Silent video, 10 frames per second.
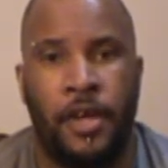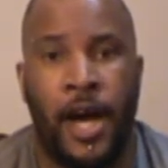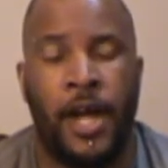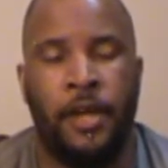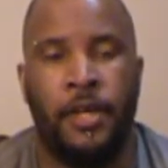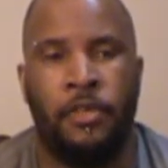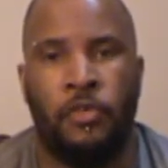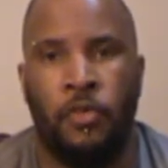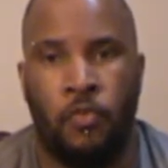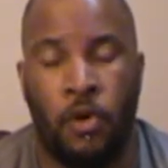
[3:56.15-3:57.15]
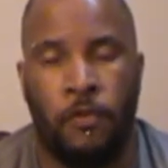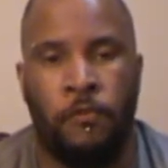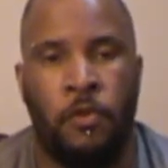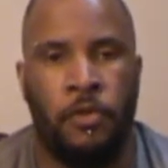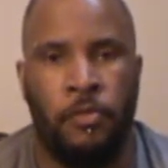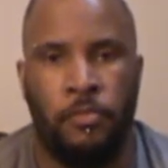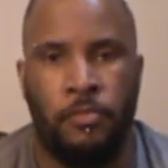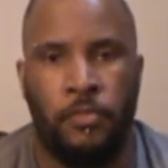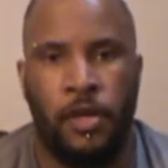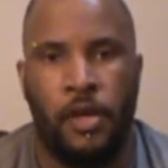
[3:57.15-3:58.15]
diet that's going to work for them.
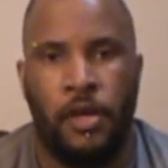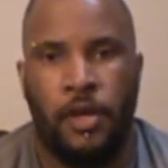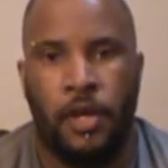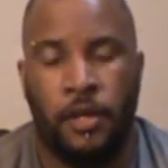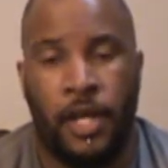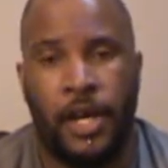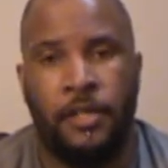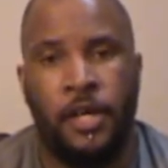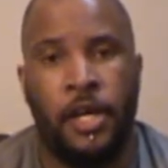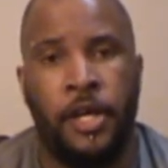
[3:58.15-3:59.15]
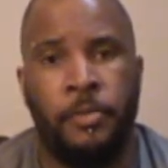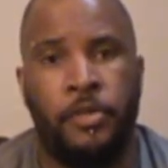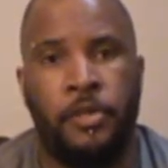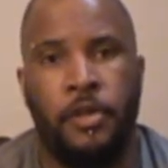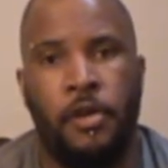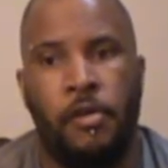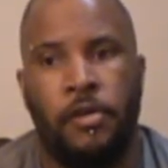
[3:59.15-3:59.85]
And a lot of times,